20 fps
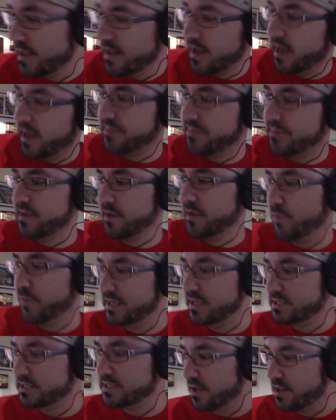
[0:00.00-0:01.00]
I think
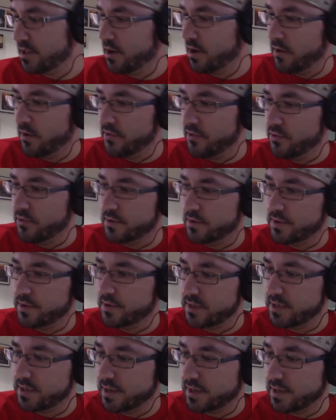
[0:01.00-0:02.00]
based on all the
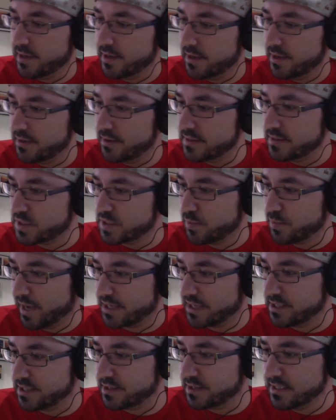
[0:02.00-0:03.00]
the, uh, the
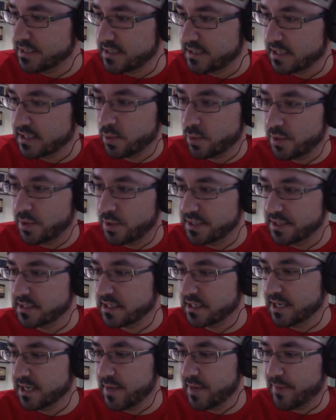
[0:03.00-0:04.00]
specs on these, that's the one that's going
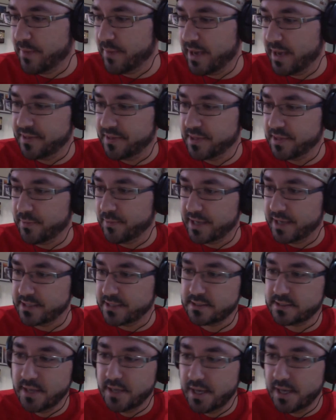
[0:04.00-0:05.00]
to hit my palate the
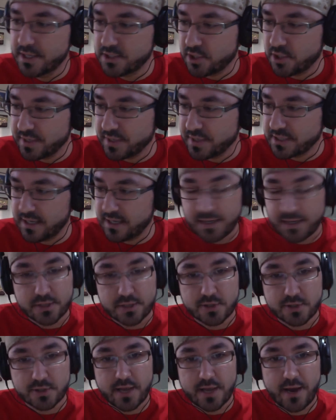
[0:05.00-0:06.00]
best. So I'm excited to
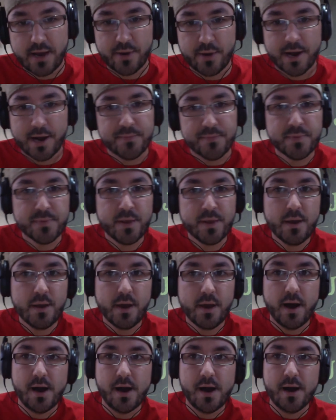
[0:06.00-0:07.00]
try that one out.
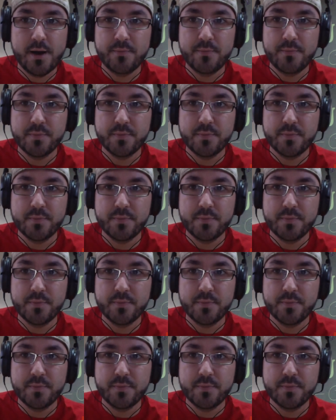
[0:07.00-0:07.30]
Um,